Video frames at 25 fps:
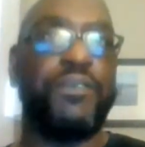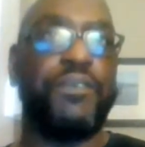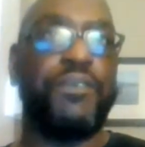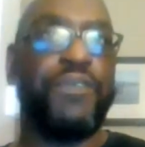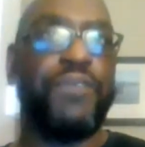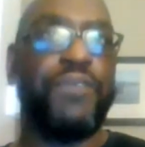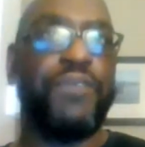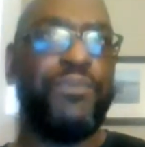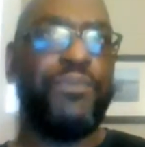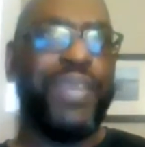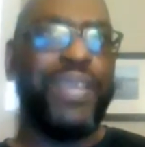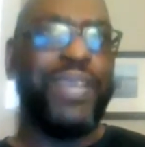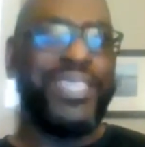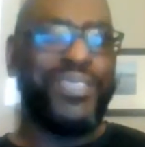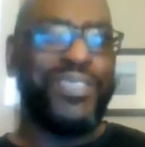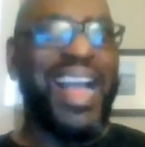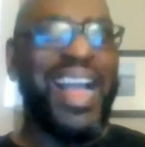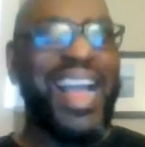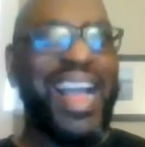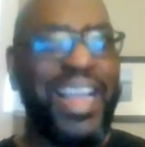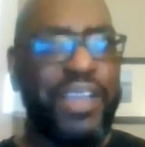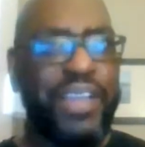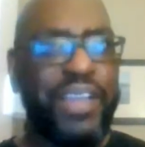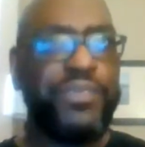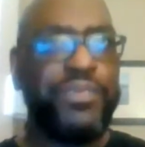freight rates are
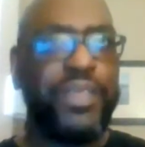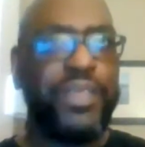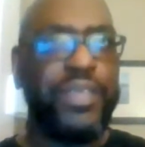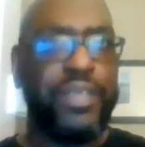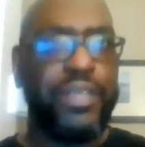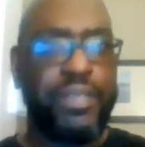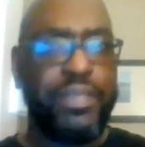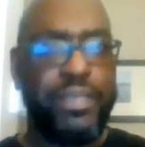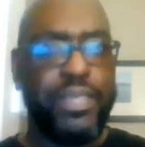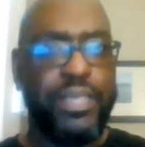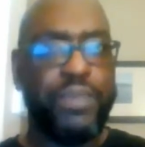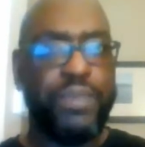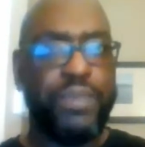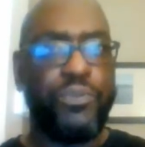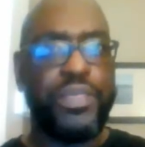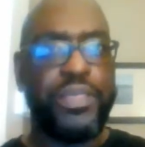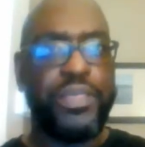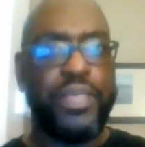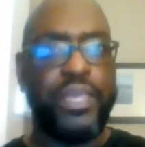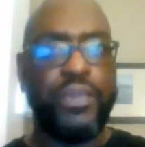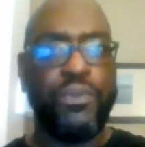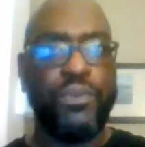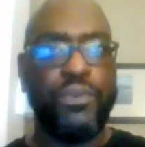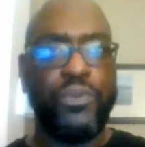higher than what they